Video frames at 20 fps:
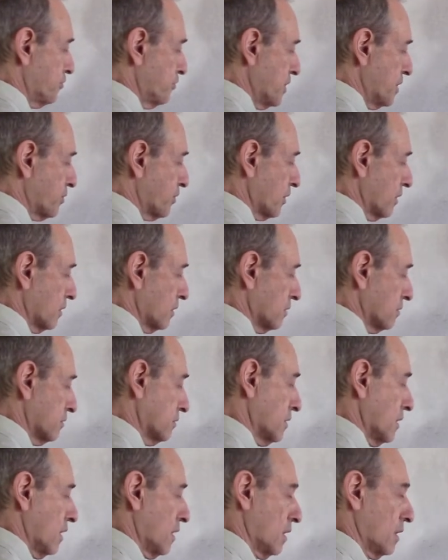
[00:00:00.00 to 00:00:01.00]
people,
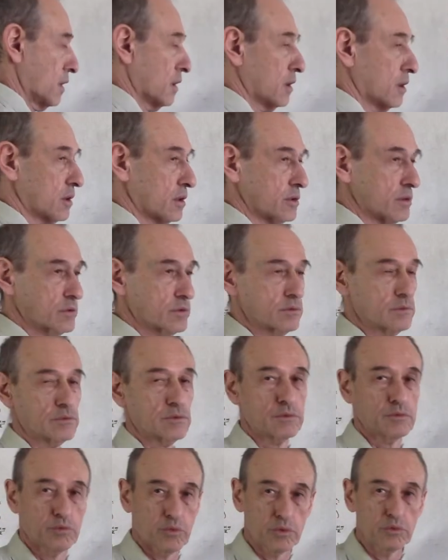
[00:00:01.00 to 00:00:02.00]
uh,
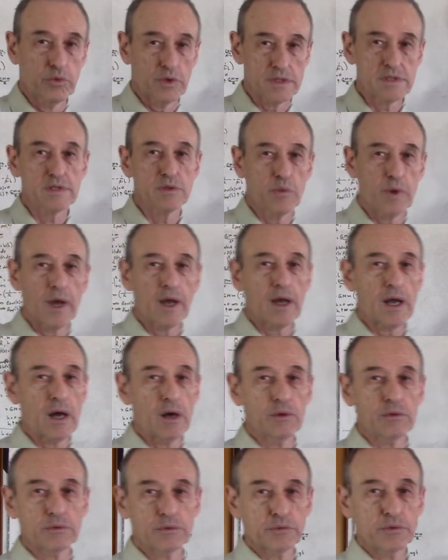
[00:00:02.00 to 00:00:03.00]
what's the way
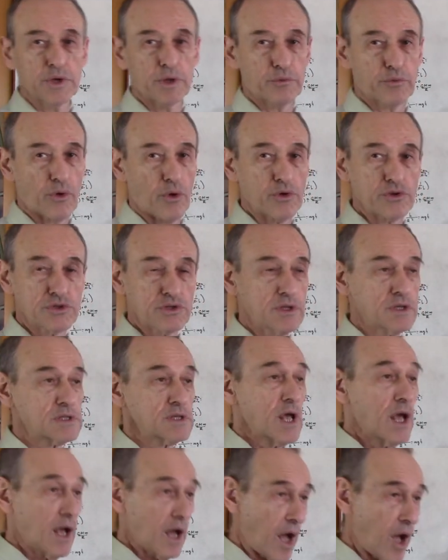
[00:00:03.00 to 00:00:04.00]
how we approach
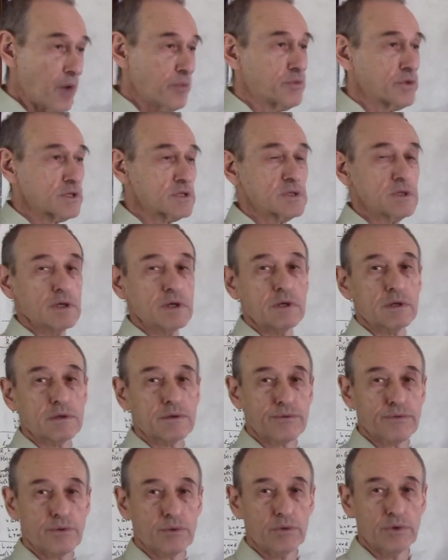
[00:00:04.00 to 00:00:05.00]
this? Obviously
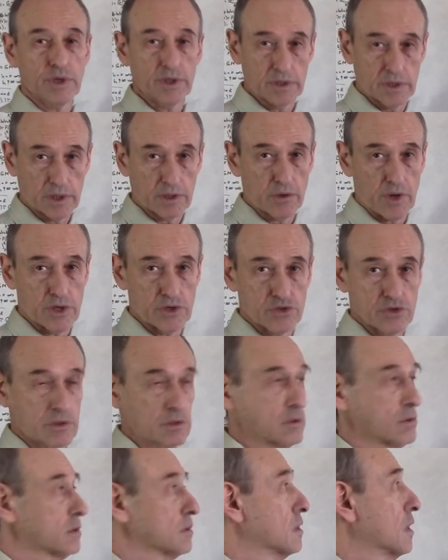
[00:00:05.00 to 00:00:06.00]
through
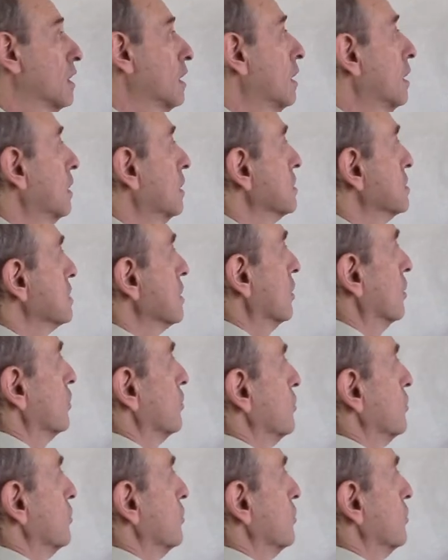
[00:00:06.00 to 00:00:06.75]
integration. So